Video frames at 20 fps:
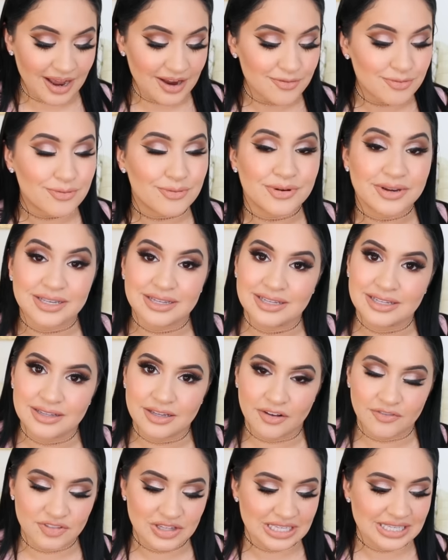I really
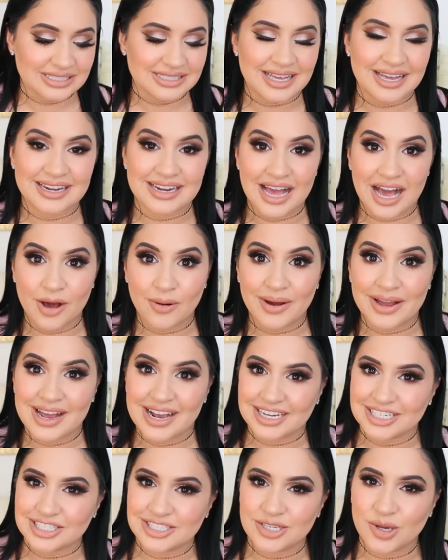love these and now I
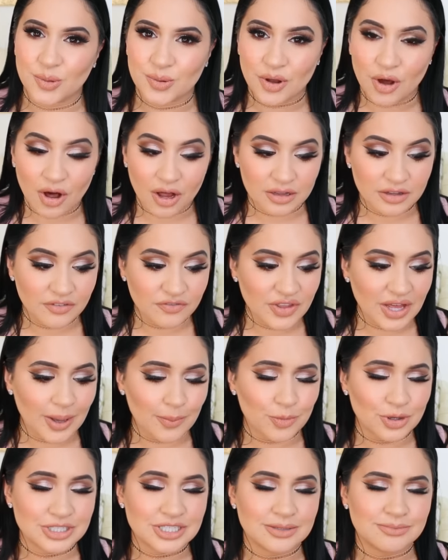actually own all of
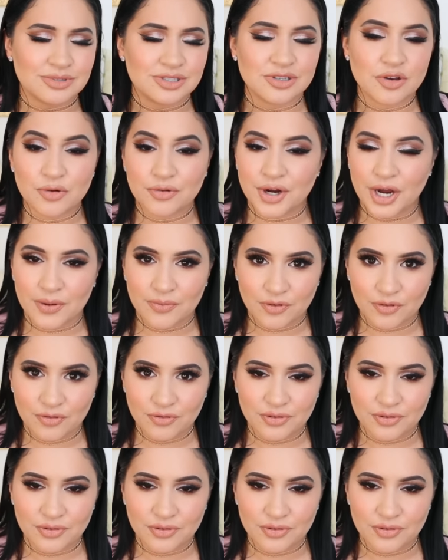them which I'm so grateful